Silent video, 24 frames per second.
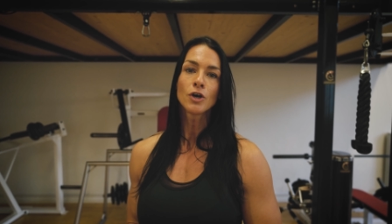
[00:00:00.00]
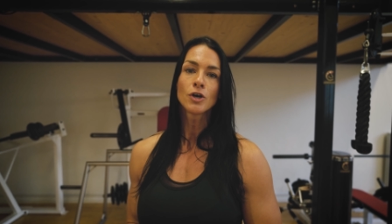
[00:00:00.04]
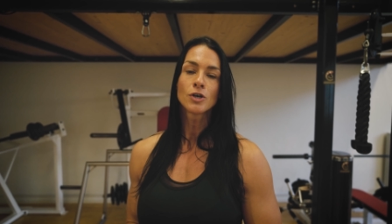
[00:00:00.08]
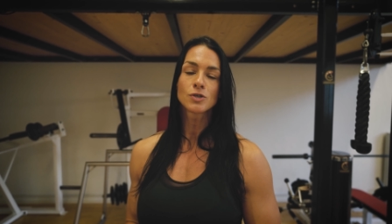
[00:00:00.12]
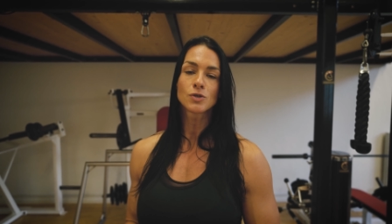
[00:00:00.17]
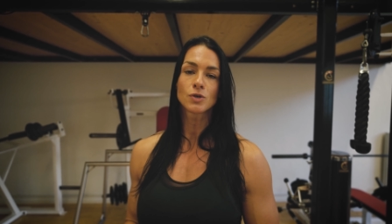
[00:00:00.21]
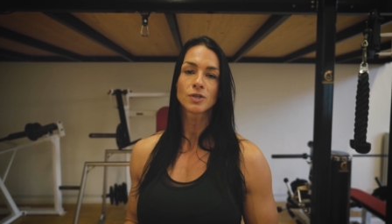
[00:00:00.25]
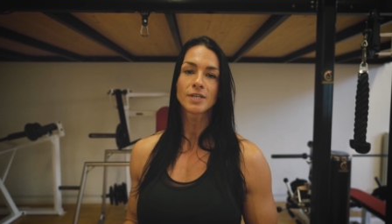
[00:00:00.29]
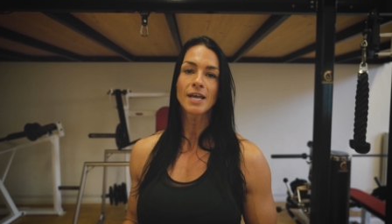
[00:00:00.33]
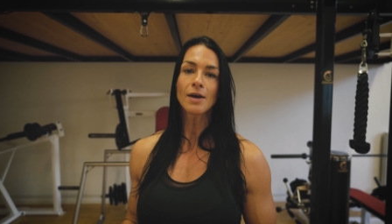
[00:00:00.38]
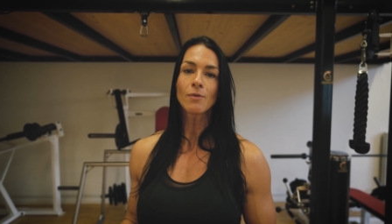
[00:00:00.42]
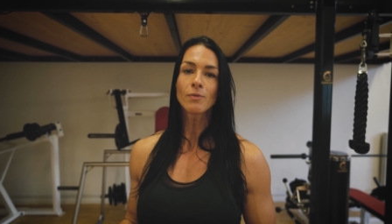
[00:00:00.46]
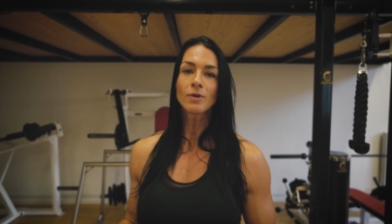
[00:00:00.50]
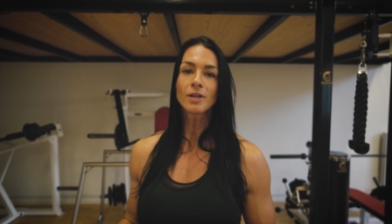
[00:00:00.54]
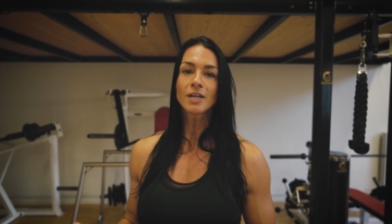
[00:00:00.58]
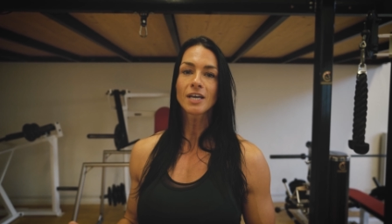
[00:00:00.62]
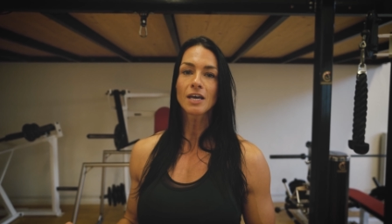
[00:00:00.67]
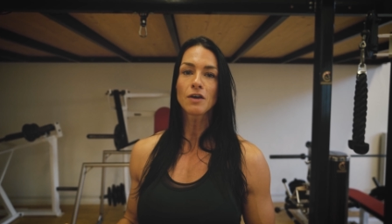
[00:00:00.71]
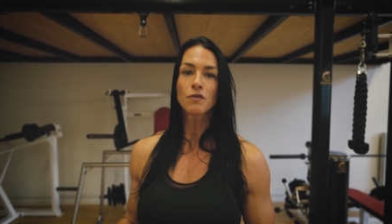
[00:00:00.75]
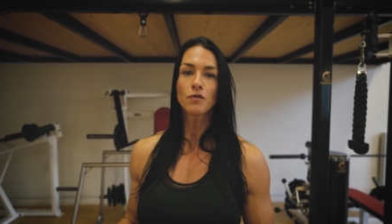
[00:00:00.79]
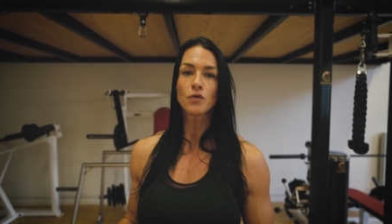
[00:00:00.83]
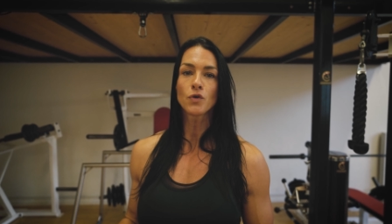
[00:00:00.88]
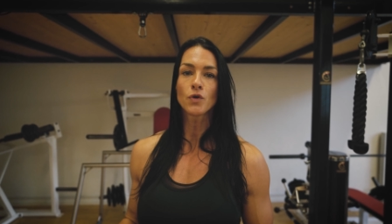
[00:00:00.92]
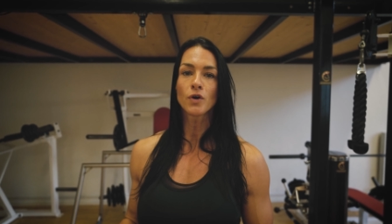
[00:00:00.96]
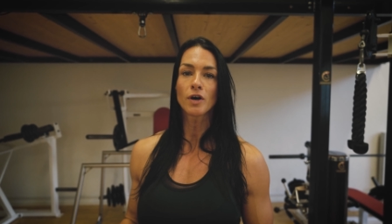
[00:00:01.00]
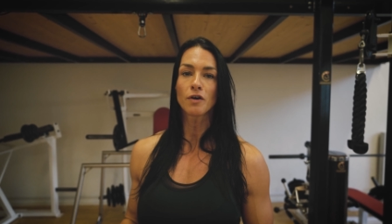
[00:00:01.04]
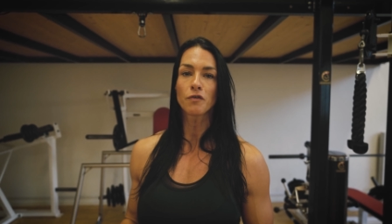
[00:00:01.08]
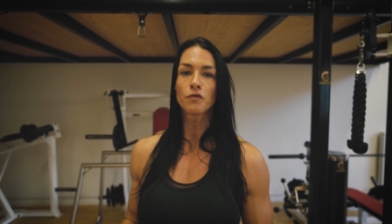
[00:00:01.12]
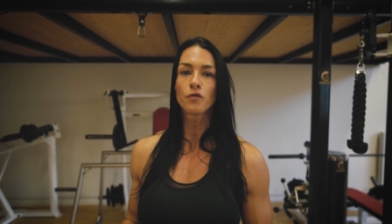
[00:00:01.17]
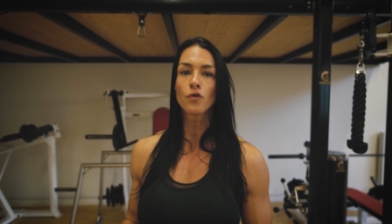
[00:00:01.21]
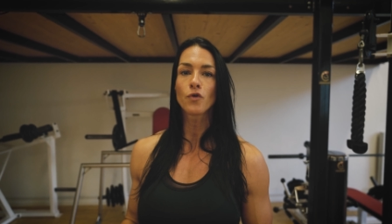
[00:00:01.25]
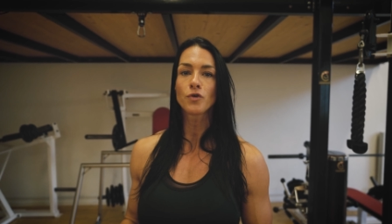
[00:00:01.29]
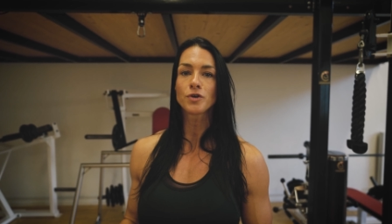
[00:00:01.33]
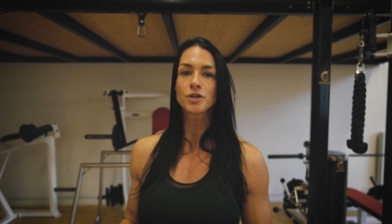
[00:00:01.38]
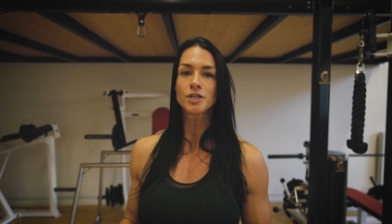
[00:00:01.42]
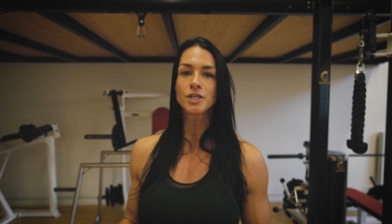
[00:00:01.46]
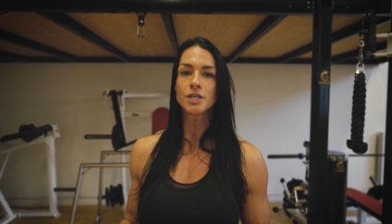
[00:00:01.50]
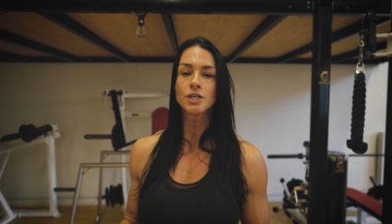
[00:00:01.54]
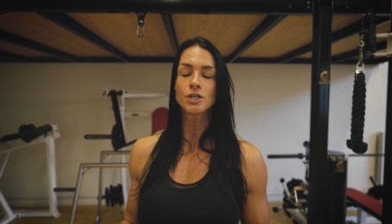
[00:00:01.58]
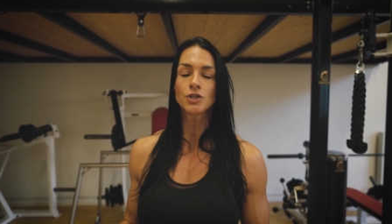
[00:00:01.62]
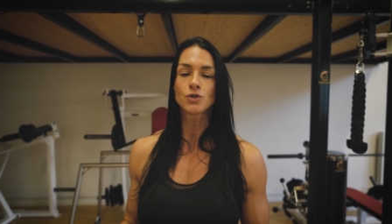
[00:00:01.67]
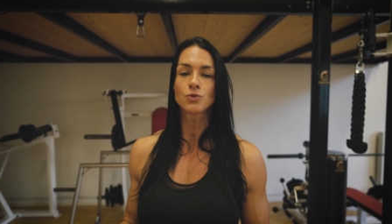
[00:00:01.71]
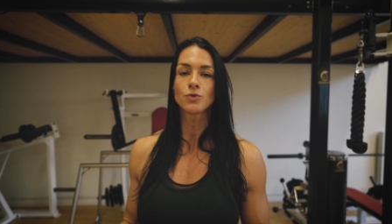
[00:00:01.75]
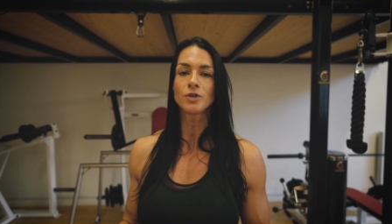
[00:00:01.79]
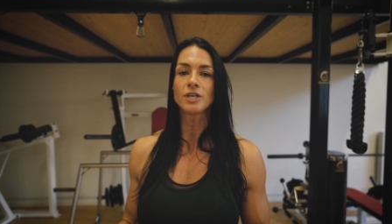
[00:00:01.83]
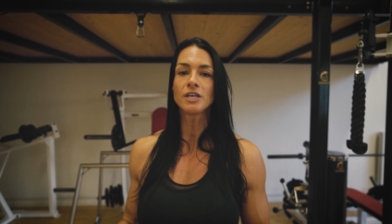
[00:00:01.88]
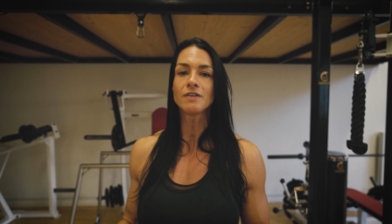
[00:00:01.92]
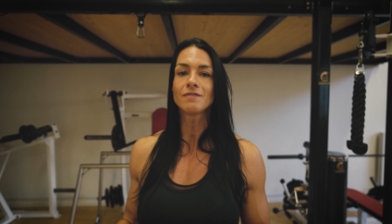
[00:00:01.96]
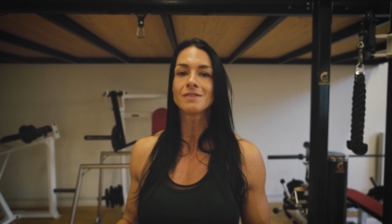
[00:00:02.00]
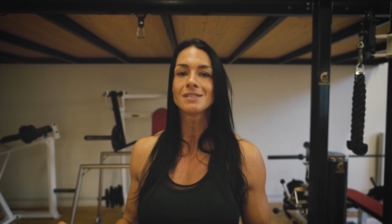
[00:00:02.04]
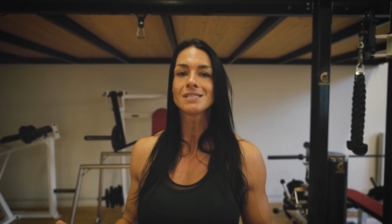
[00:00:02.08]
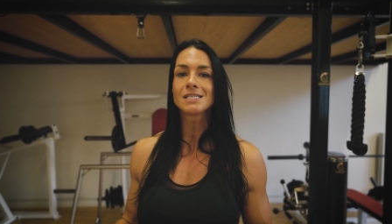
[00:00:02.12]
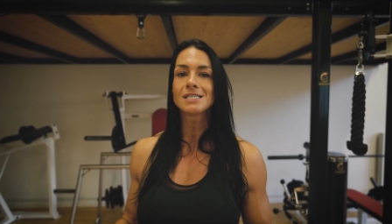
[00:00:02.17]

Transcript: so that will give you a 40 to even